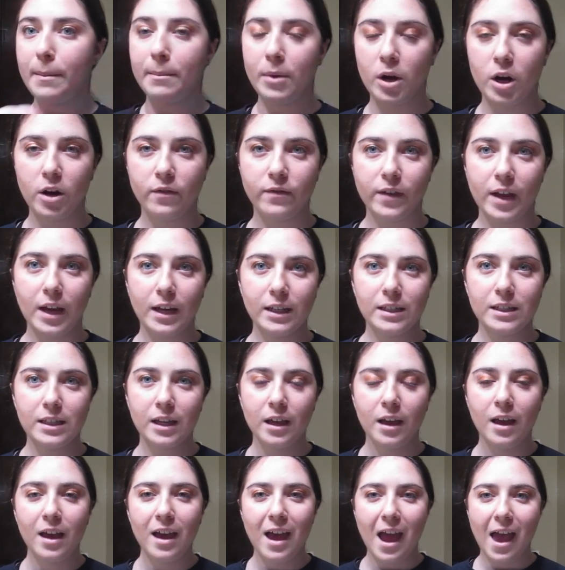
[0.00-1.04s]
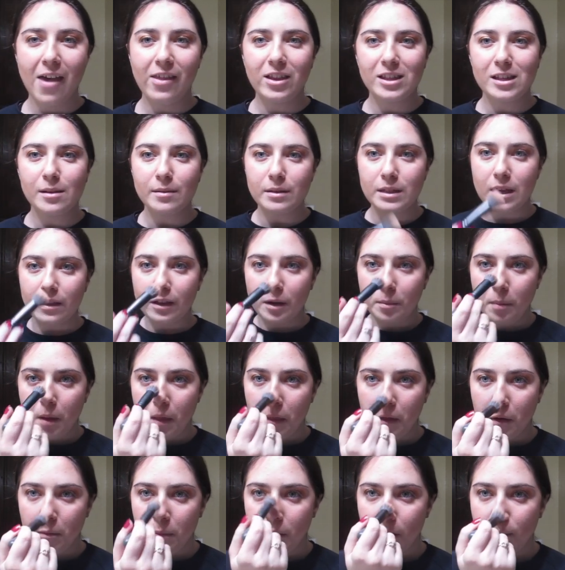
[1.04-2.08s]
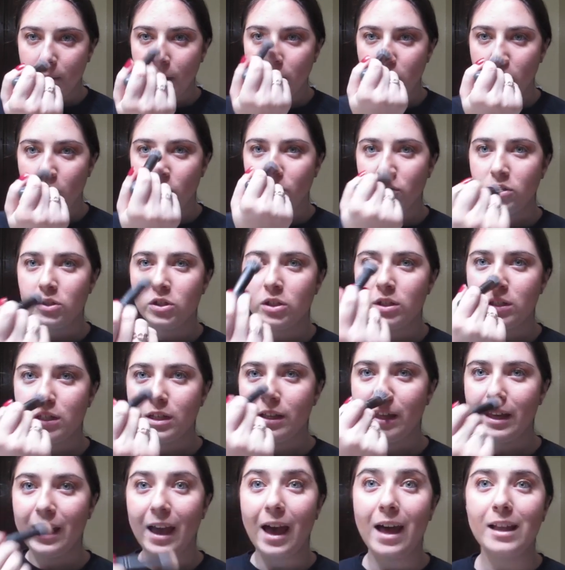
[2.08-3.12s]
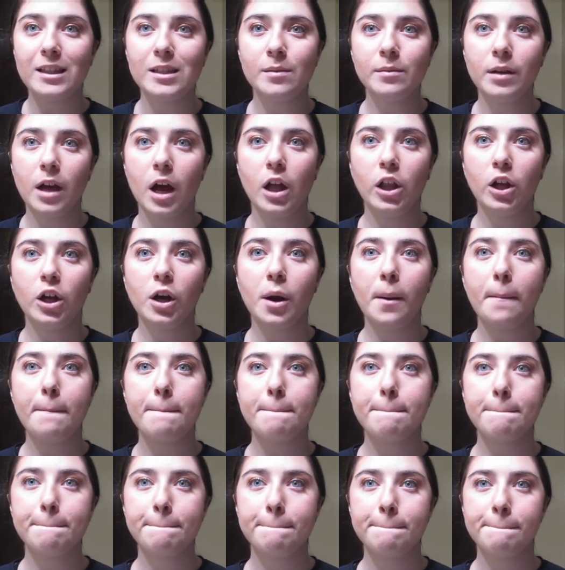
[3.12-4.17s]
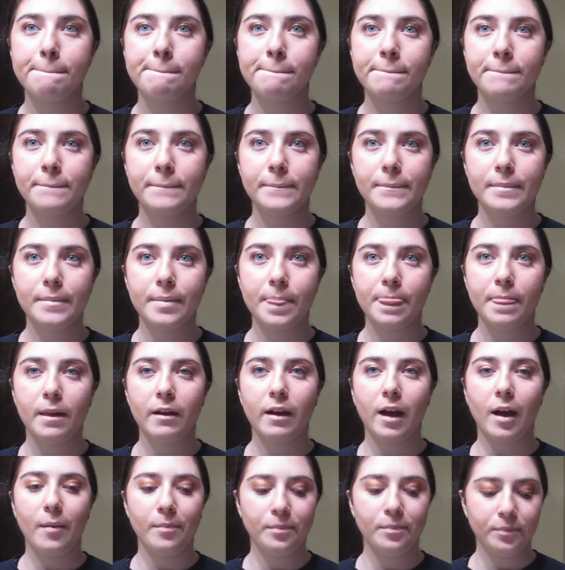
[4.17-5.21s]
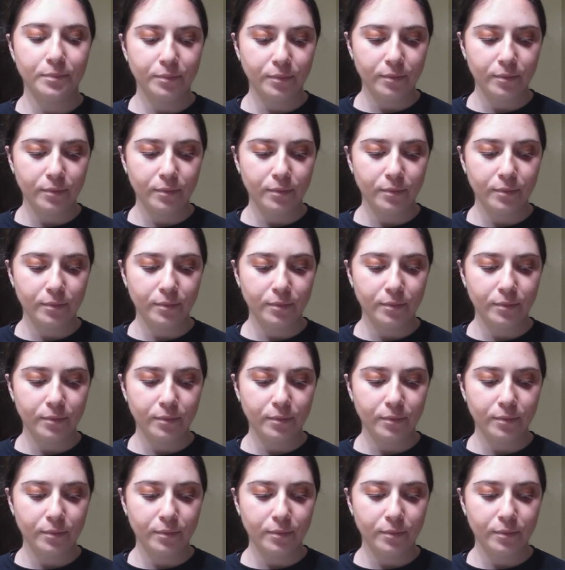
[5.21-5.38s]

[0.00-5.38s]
Perfect. And sometimes I'm gonna put a little bit on my nose just to like add some color. Okay.